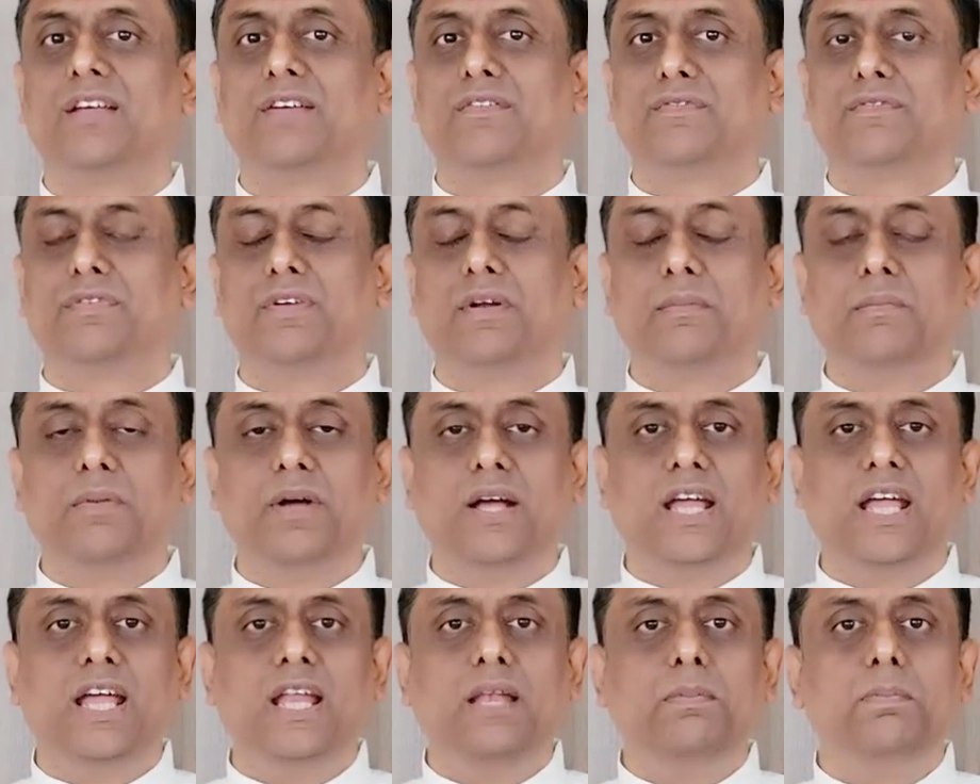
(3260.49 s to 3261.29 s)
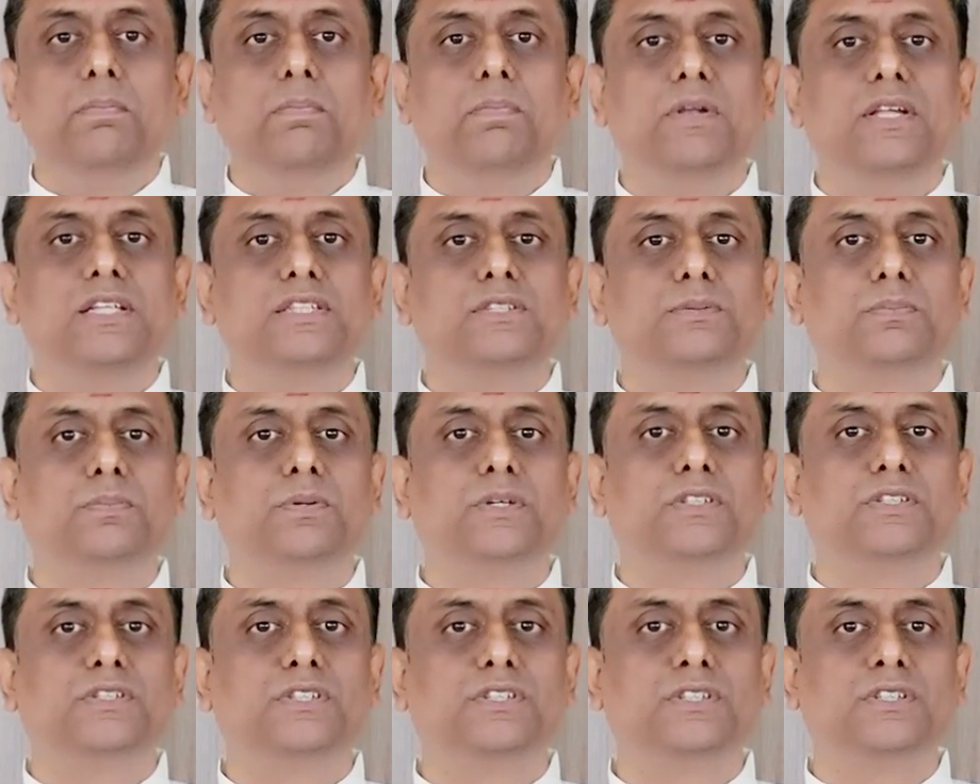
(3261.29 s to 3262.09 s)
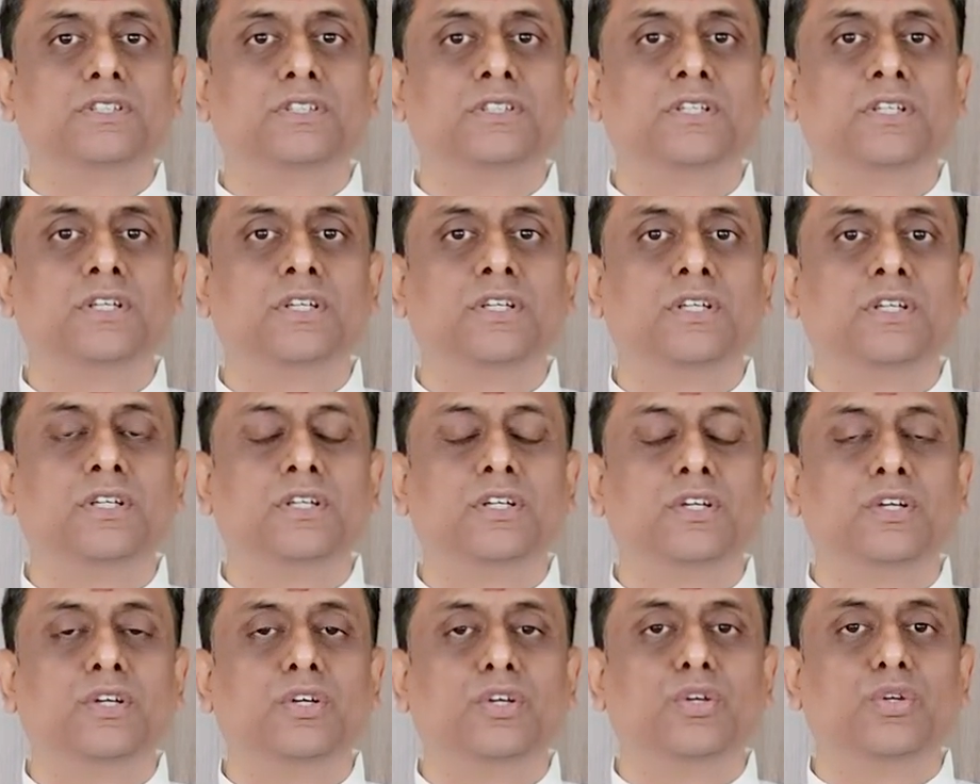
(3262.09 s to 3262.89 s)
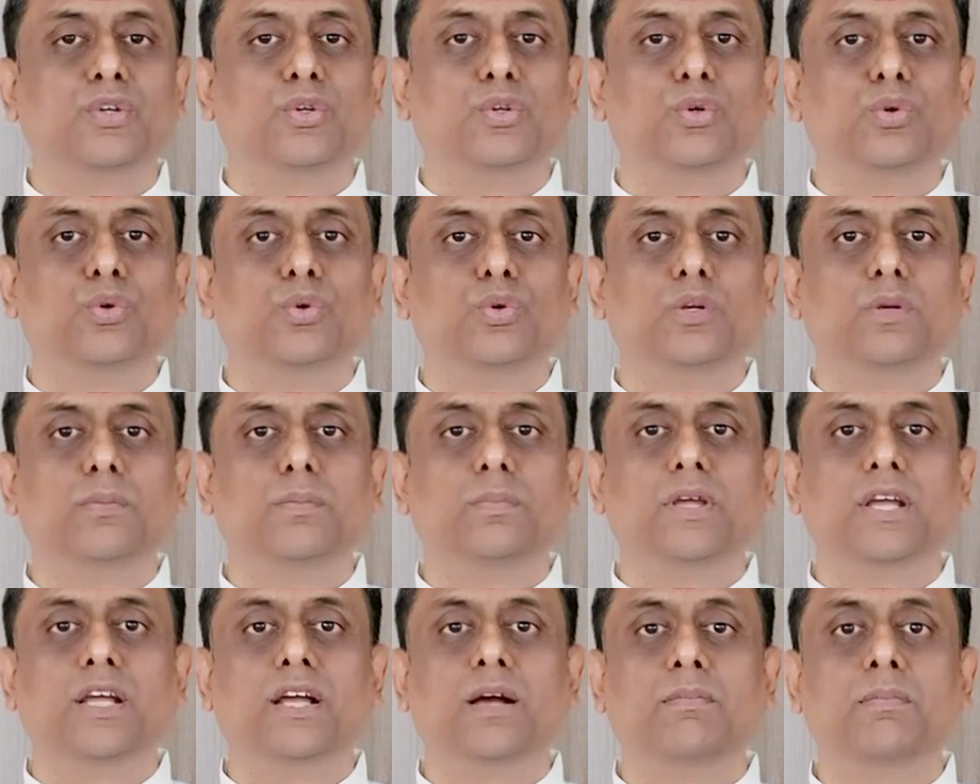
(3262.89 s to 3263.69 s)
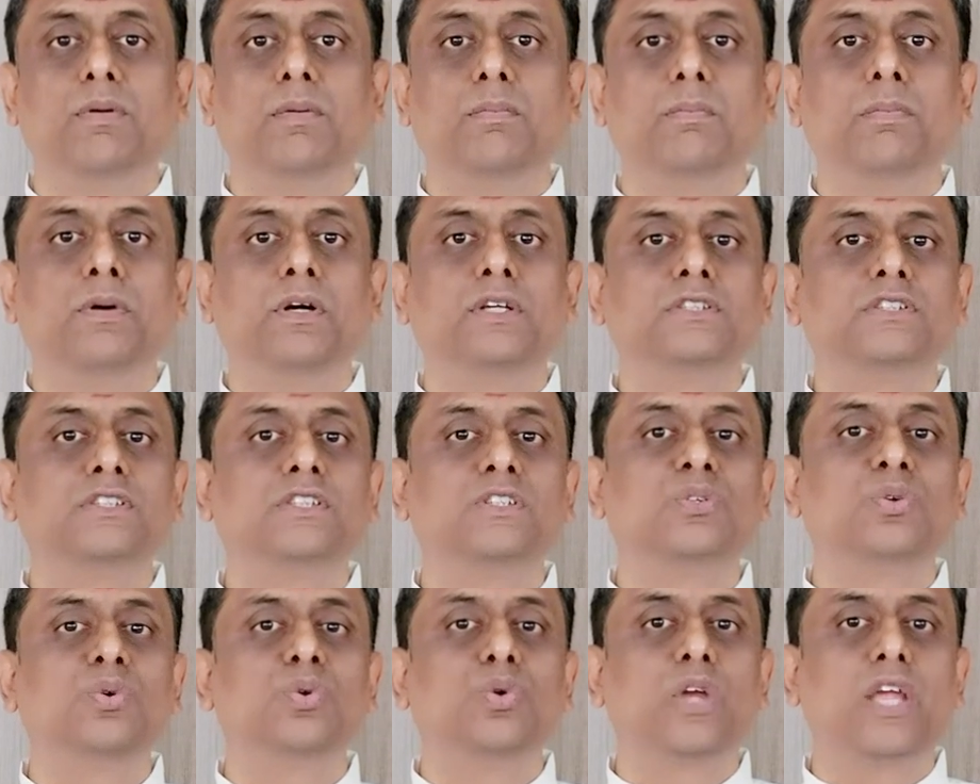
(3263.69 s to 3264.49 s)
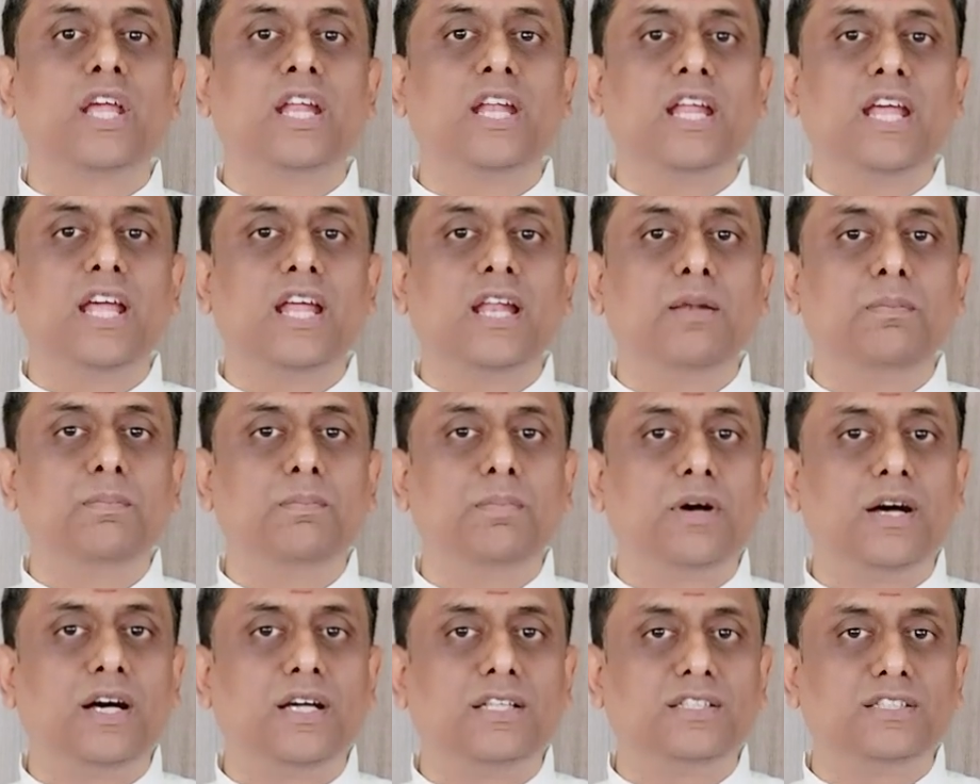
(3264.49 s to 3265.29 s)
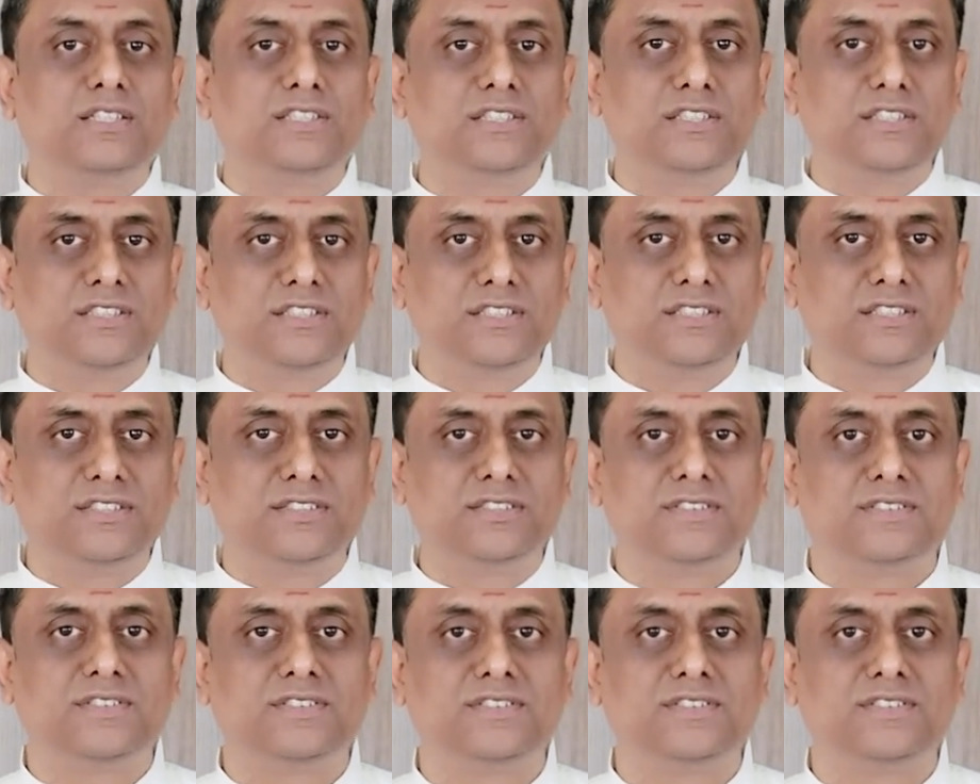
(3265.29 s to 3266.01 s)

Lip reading: From a helpless person, you will become a person who can help others.